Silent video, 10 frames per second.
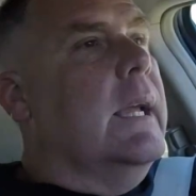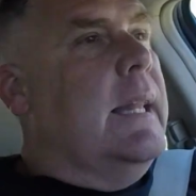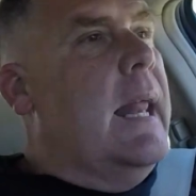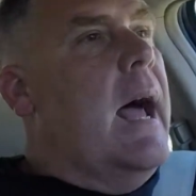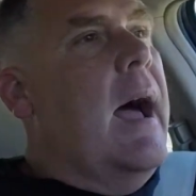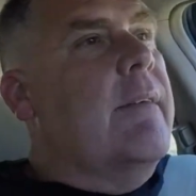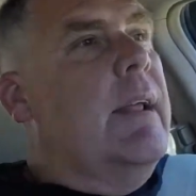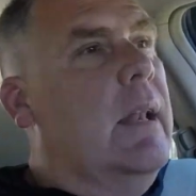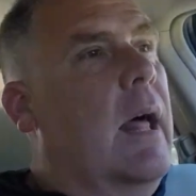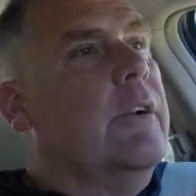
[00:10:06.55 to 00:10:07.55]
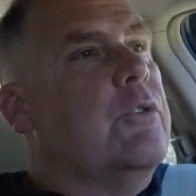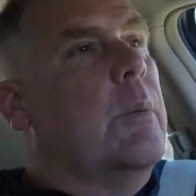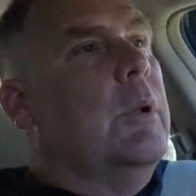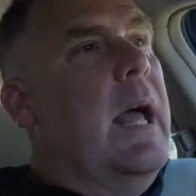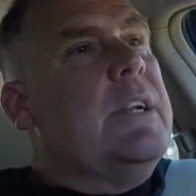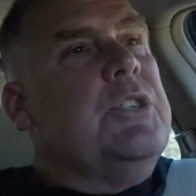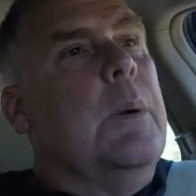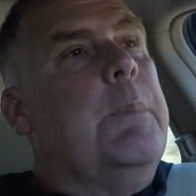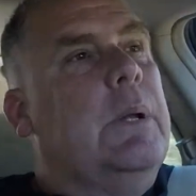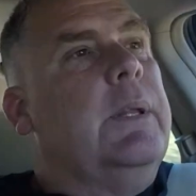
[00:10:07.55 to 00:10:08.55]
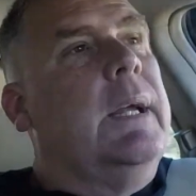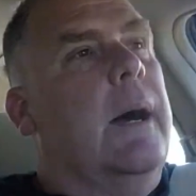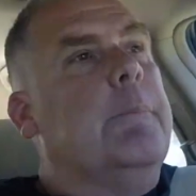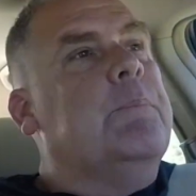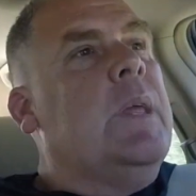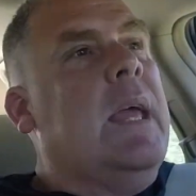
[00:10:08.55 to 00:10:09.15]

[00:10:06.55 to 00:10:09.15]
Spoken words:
and that hive had a lot of trouble last year building up.